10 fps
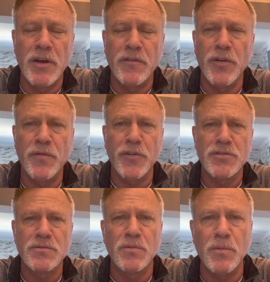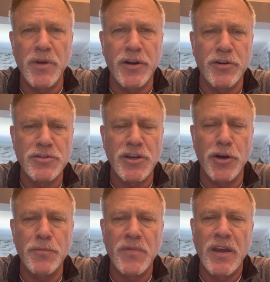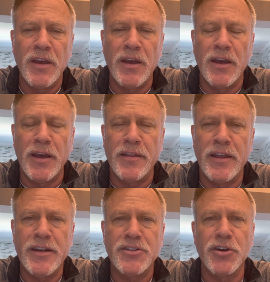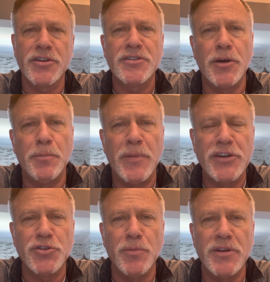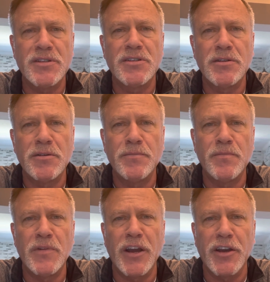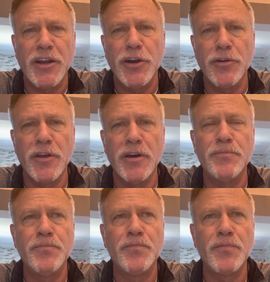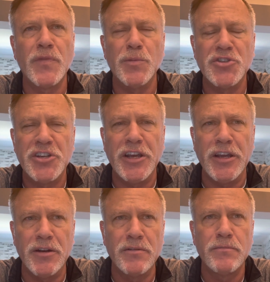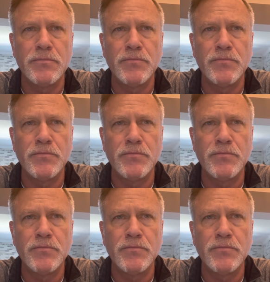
for the first minute or so. Then he took some measurements and I could hear the machine